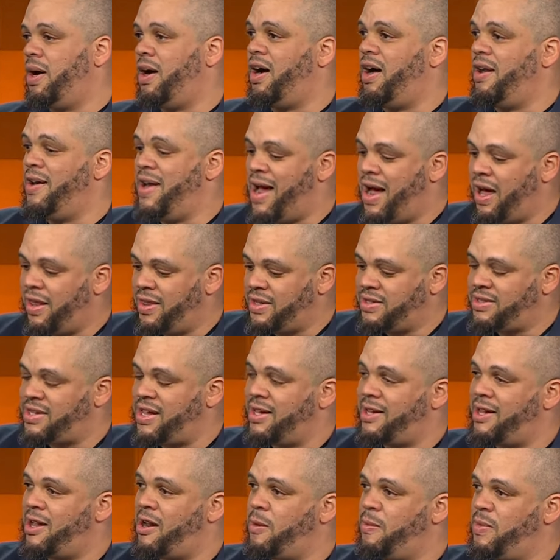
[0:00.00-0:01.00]
Now they
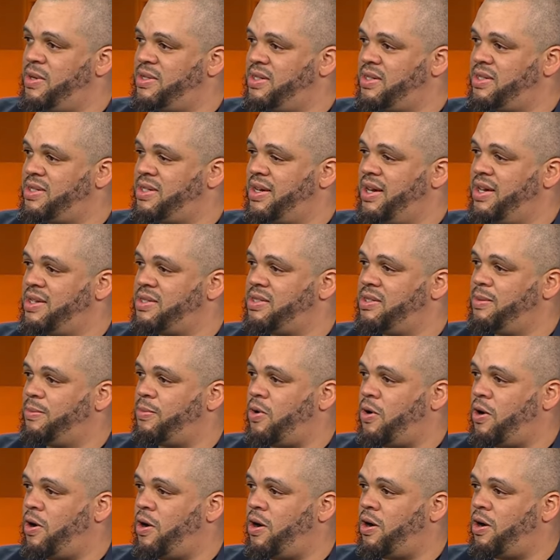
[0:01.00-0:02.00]
take care of business against
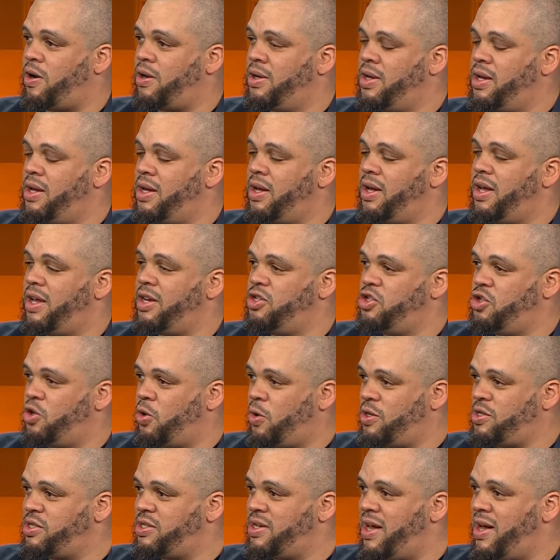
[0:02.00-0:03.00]
DePaul and
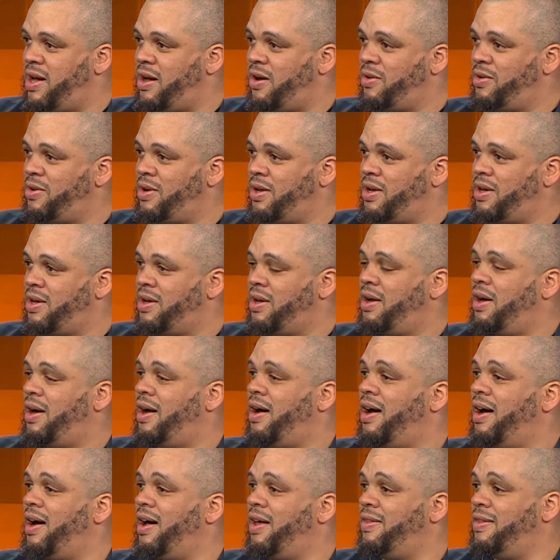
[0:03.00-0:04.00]
Georgetown.
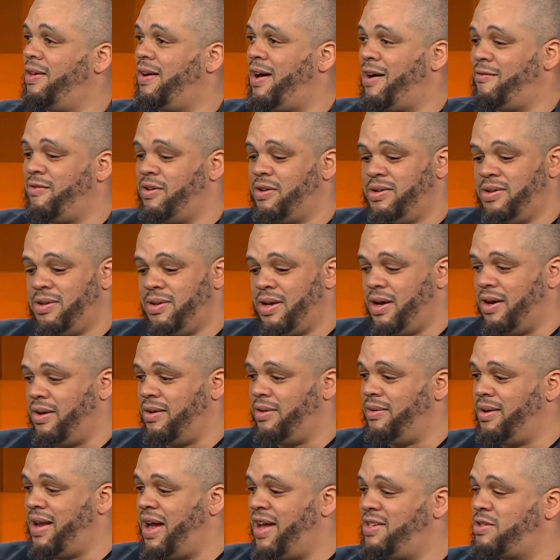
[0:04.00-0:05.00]
They'll have
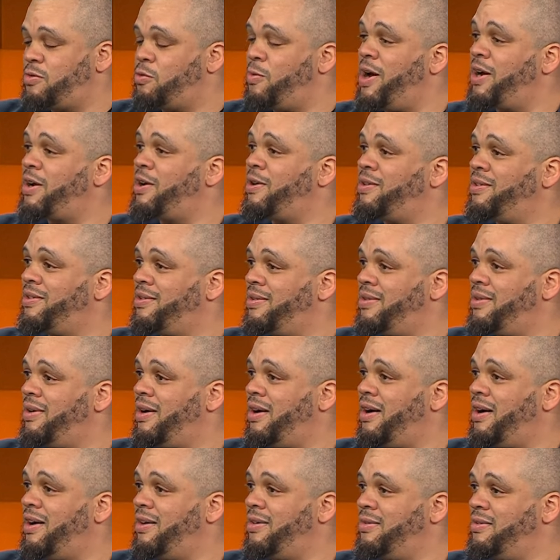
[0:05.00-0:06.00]
a nice record,
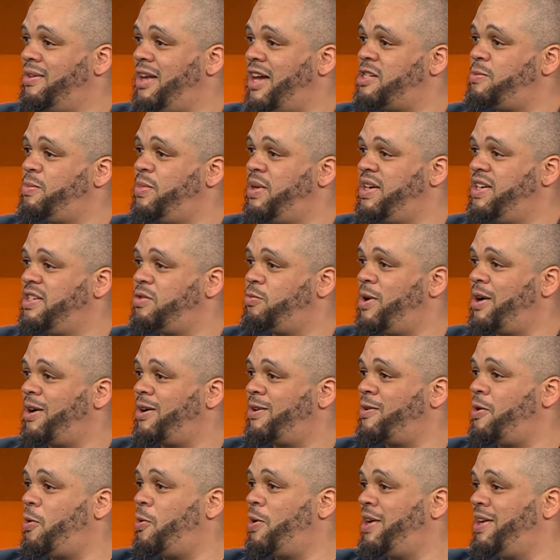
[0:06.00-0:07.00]
nice Big East
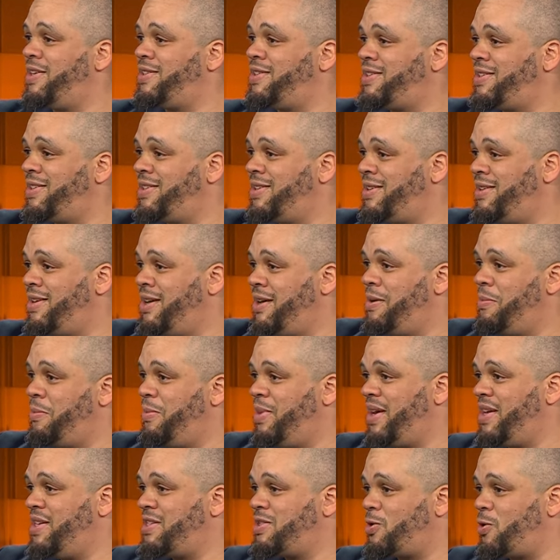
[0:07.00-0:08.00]
record going into the
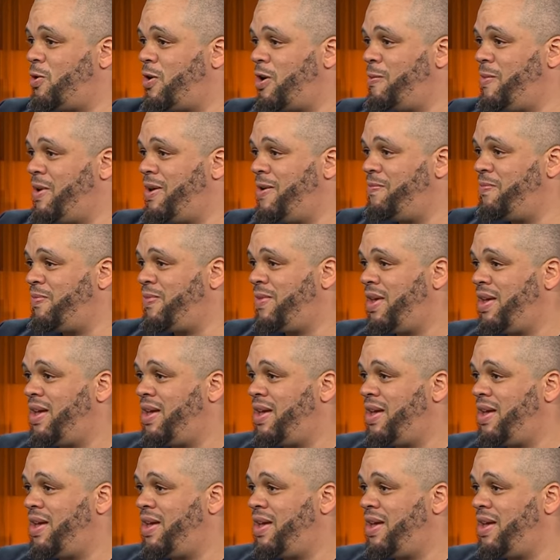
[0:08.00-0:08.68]
Big East tournament,